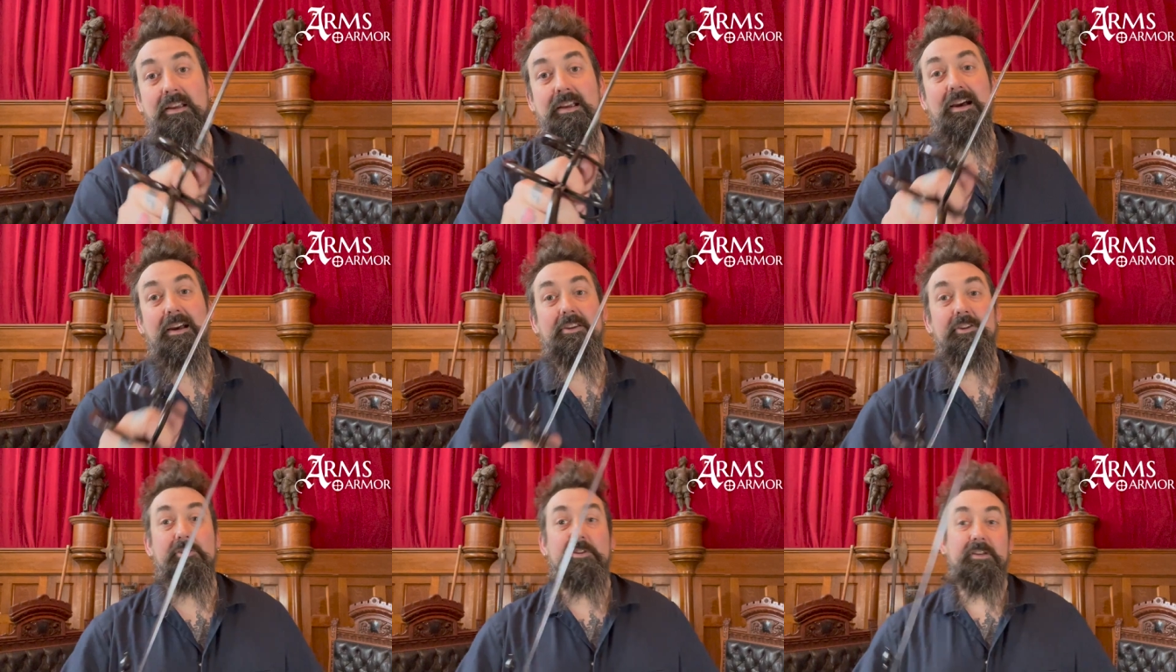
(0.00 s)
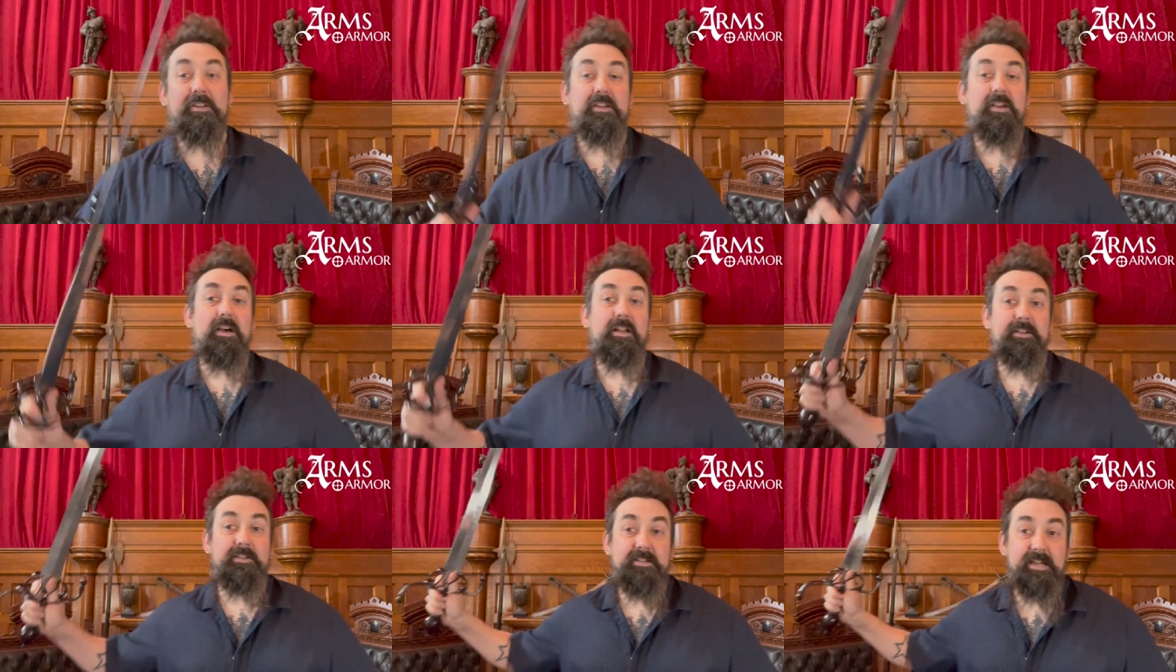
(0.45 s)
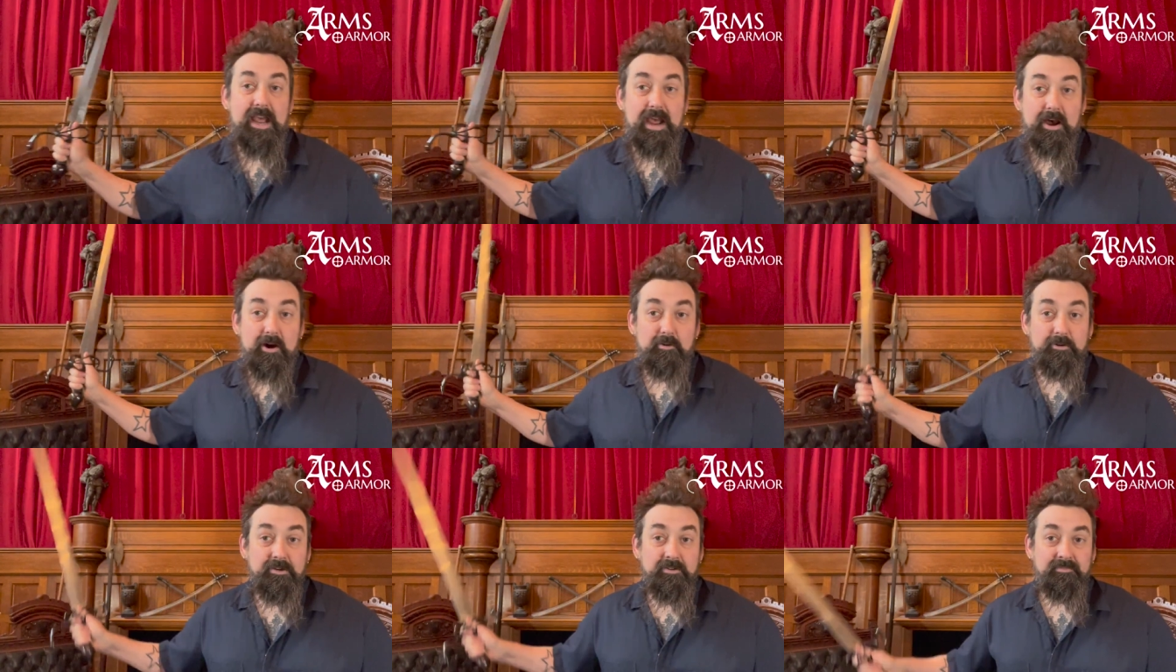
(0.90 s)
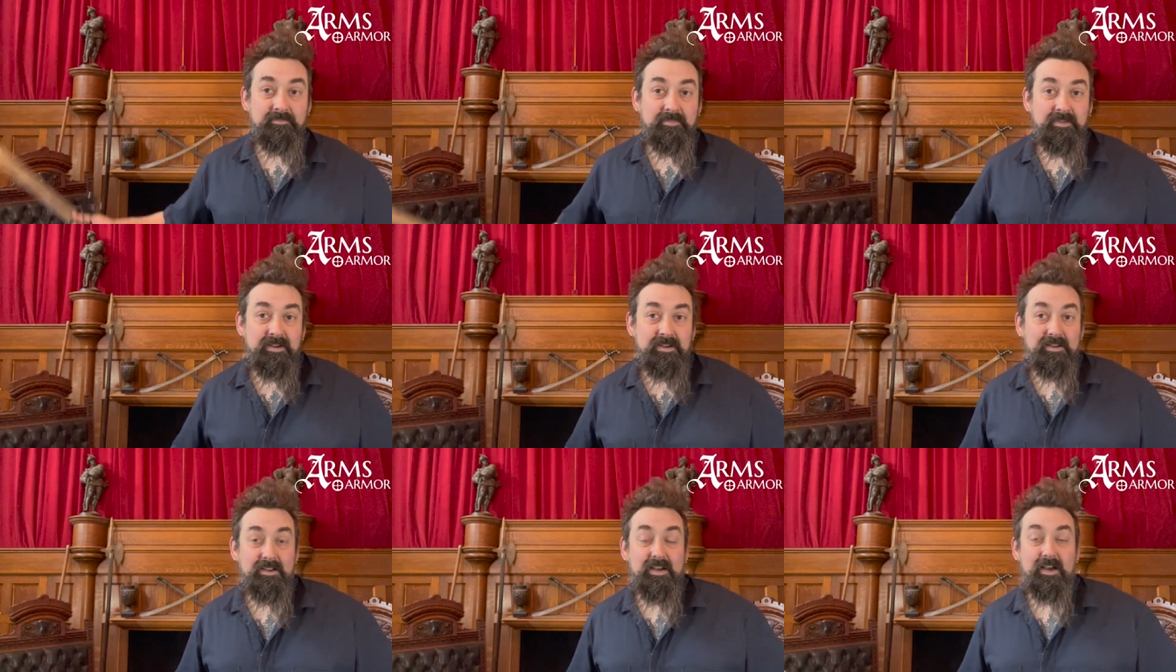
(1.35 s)
Uh, you can cut down
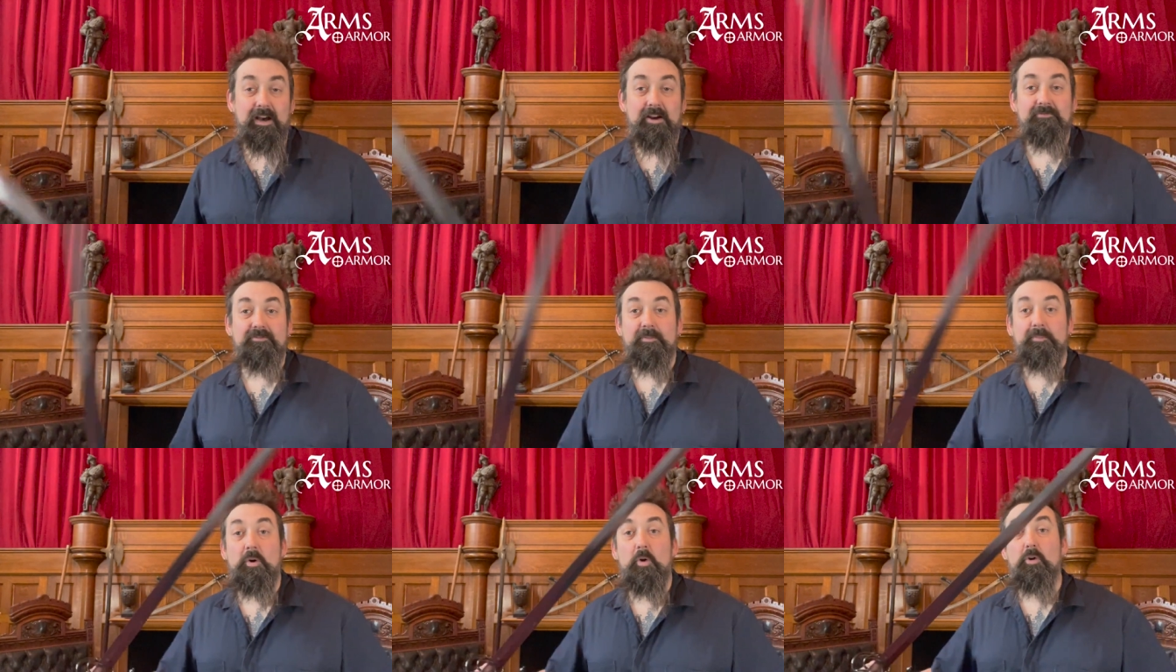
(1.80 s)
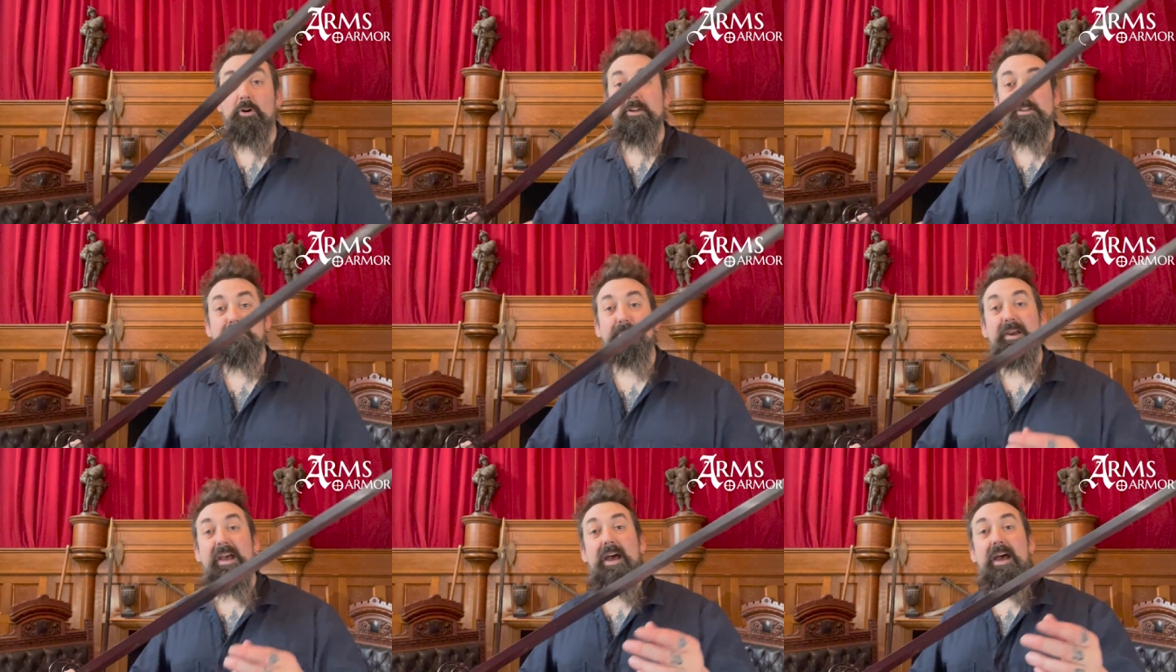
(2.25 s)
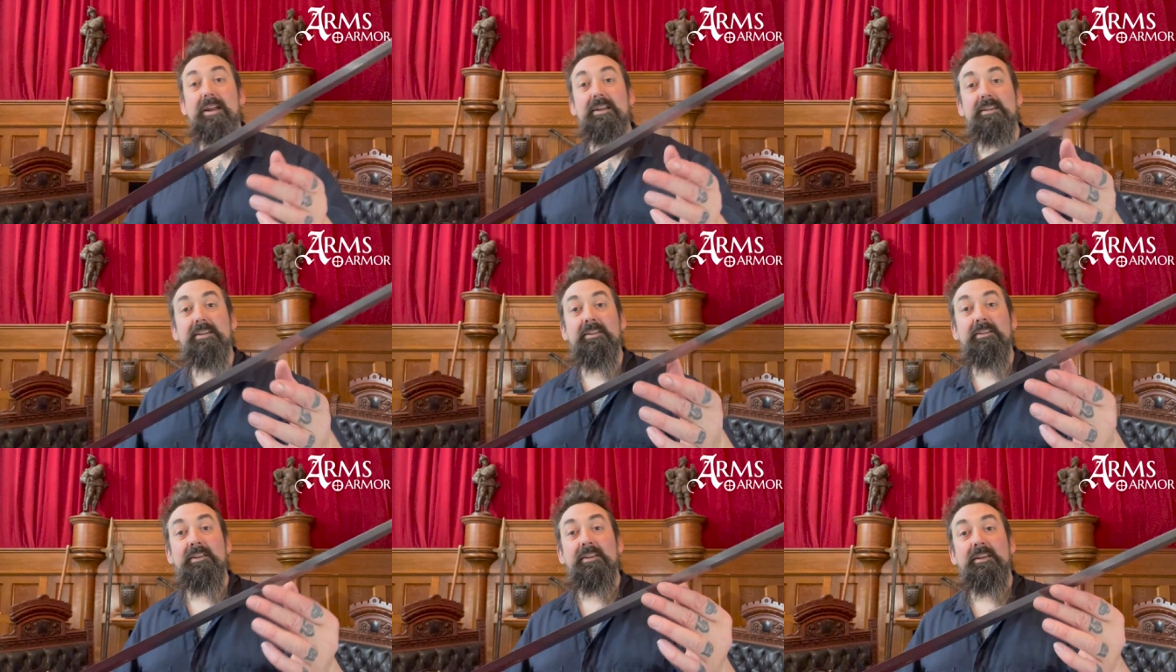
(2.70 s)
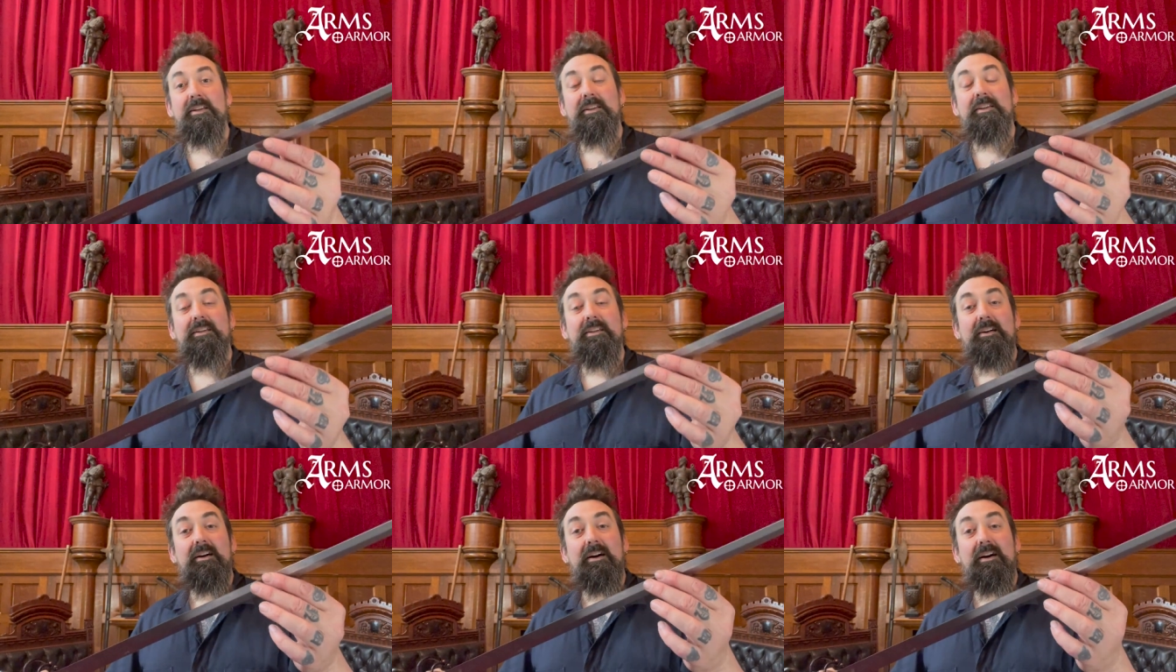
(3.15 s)
uh, from horseback
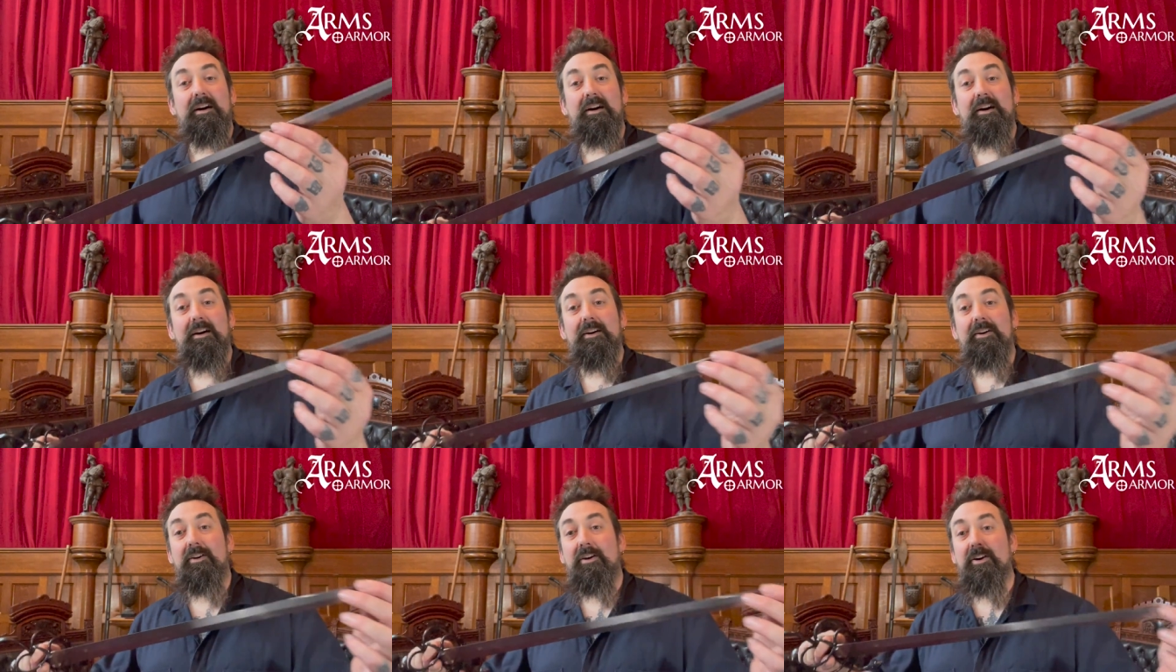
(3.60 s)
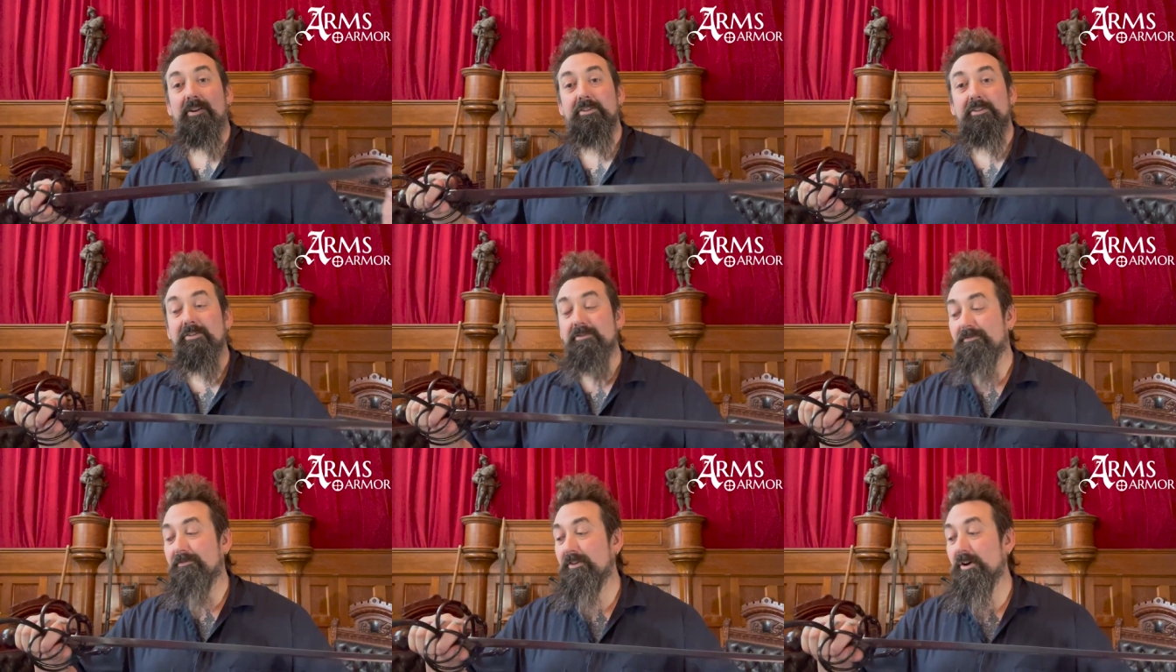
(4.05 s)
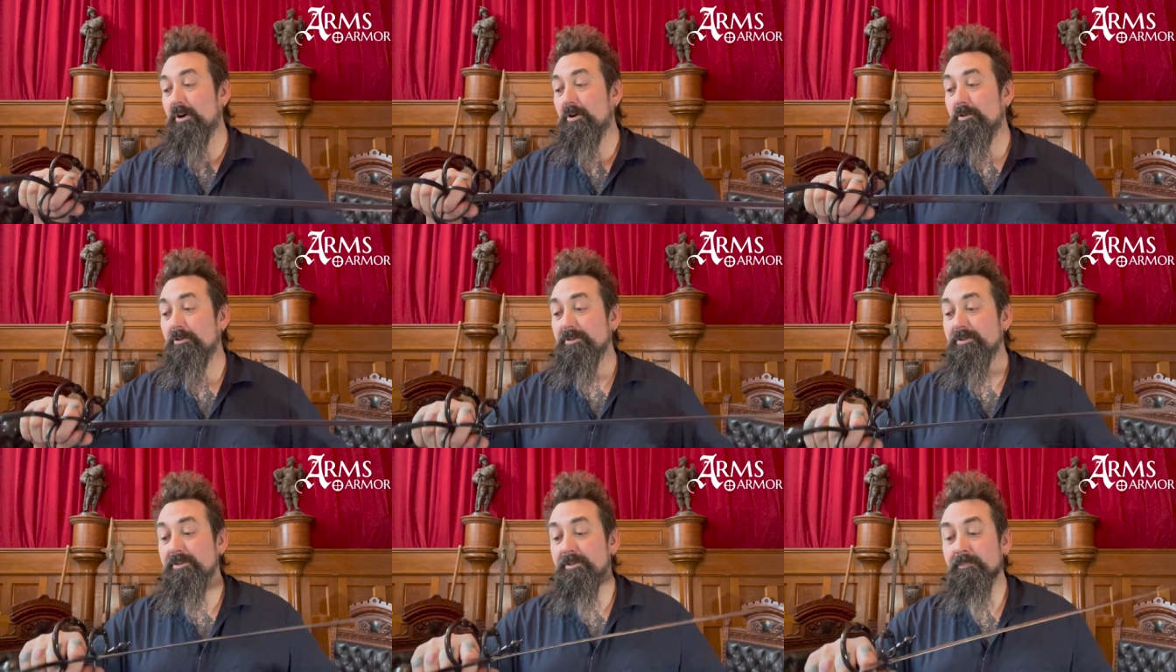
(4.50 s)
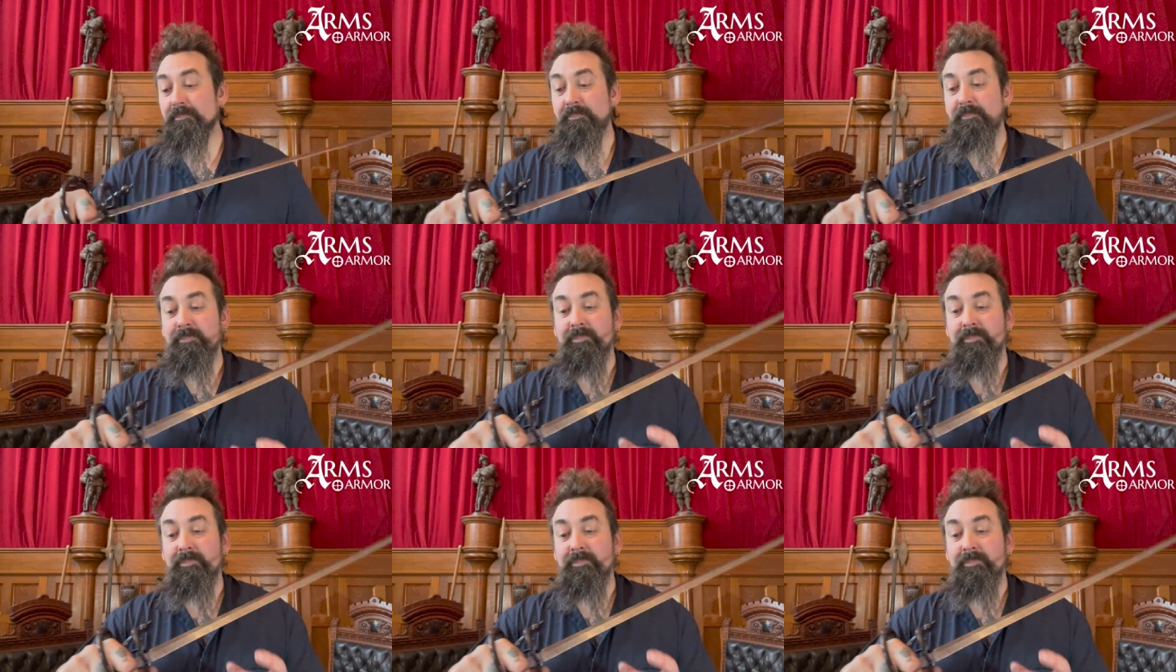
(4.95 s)
uh, on your foes.